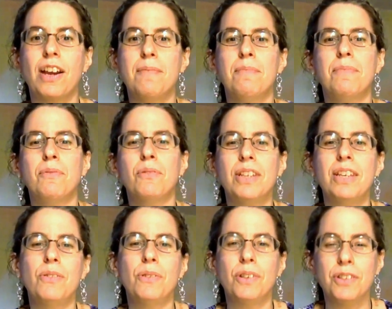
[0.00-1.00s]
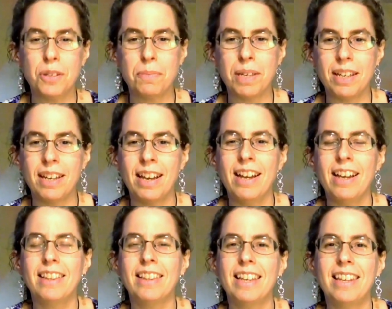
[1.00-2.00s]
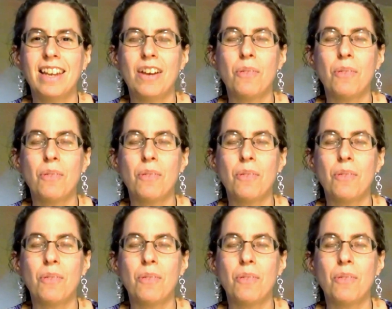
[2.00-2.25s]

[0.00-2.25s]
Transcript: I'm really thrilled to be leading